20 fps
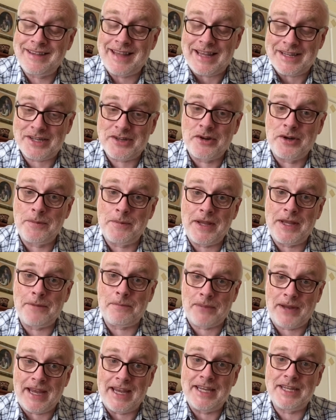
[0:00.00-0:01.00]
going to be the
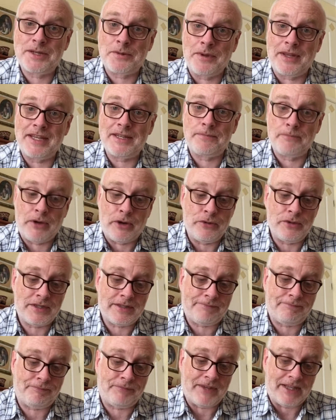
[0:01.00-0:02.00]
place where there's most
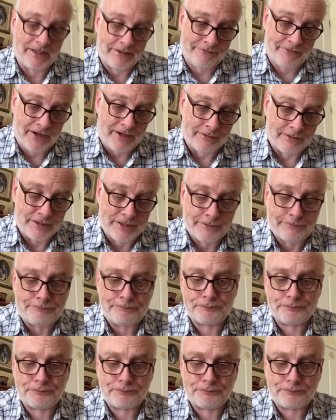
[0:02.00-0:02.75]
interference.